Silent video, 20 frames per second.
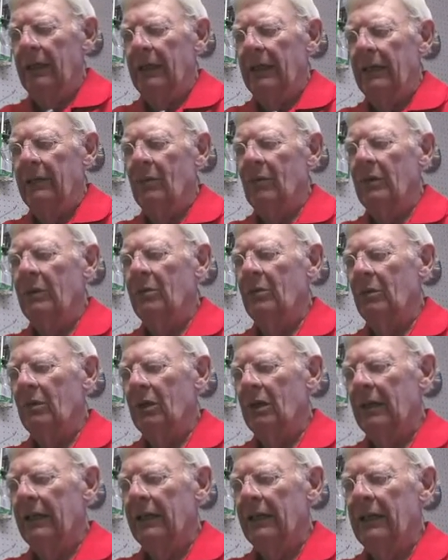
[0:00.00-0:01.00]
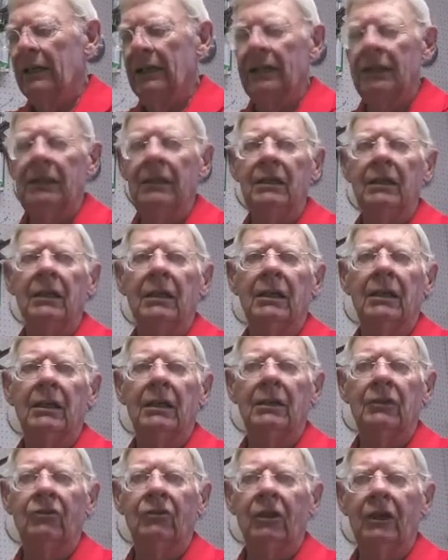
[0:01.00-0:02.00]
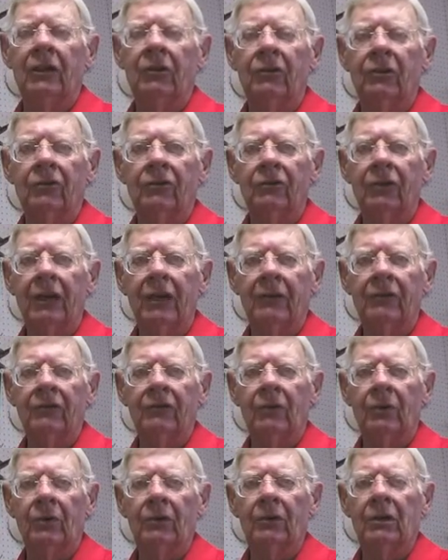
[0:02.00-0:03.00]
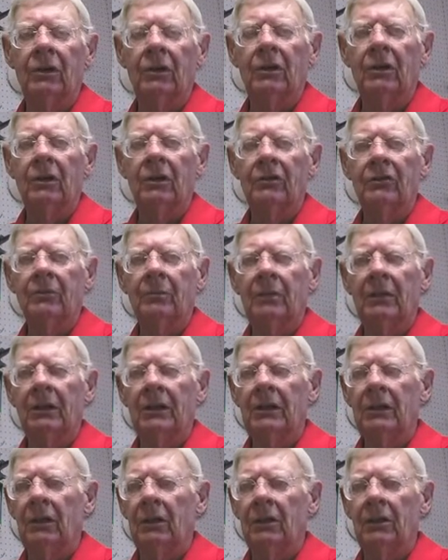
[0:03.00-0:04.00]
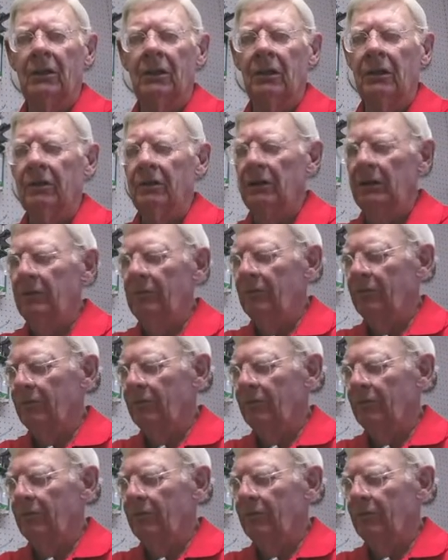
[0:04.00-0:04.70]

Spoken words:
and we will gladly check your shafts for you on our